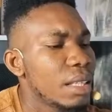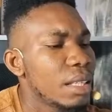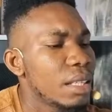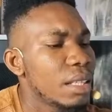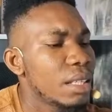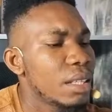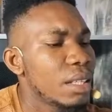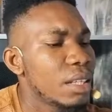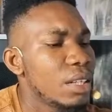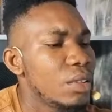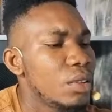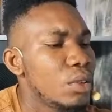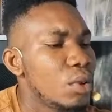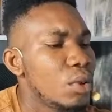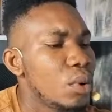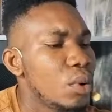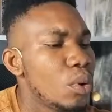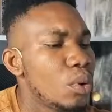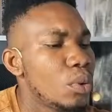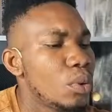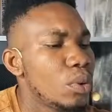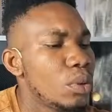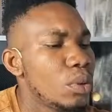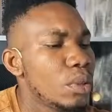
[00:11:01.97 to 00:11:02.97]

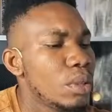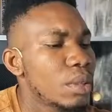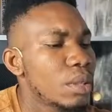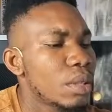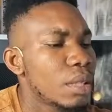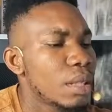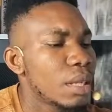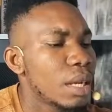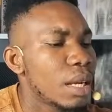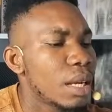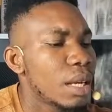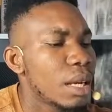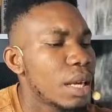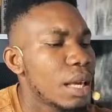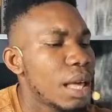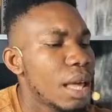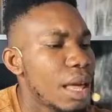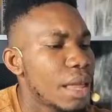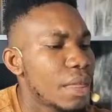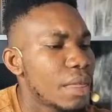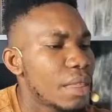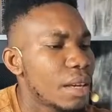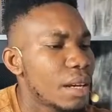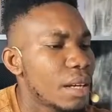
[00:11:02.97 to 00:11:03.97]
ketone,
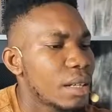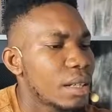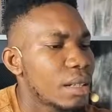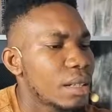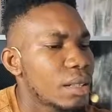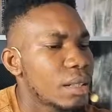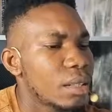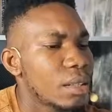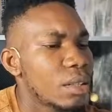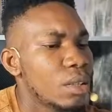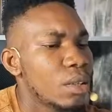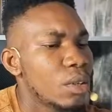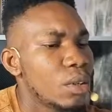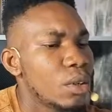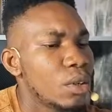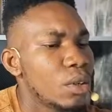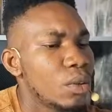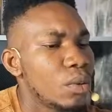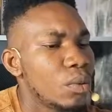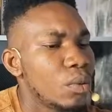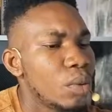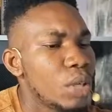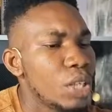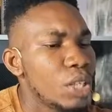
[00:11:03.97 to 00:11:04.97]
ether.
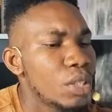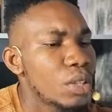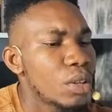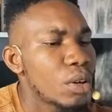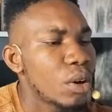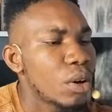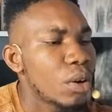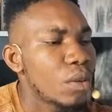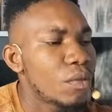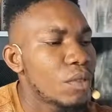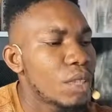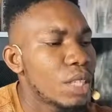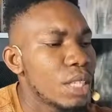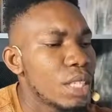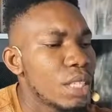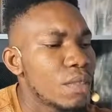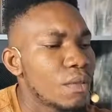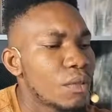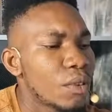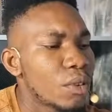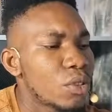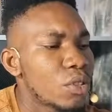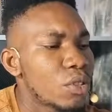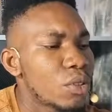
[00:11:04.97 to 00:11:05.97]
Which of these
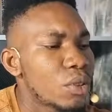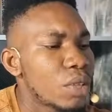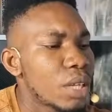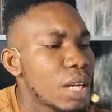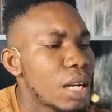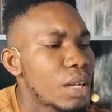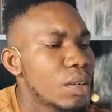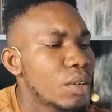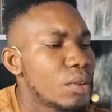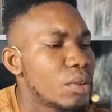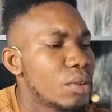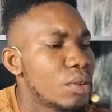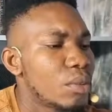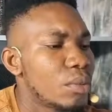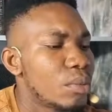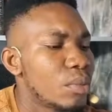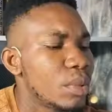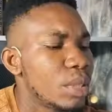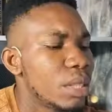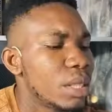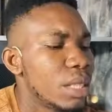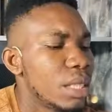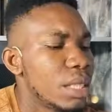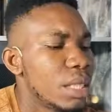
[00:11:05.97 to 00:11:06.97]
functional group
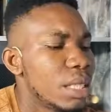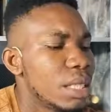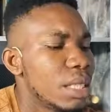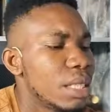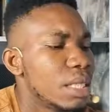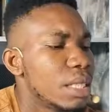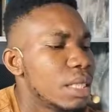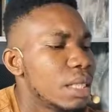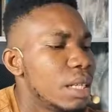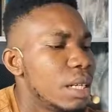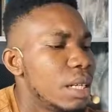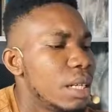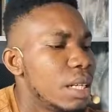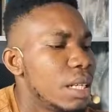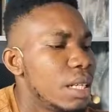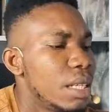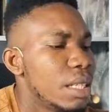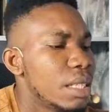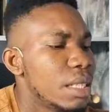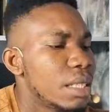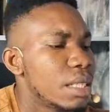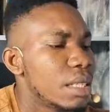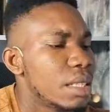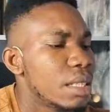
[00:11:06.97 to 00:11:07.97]
is
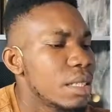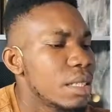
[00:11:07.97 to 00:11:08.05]
least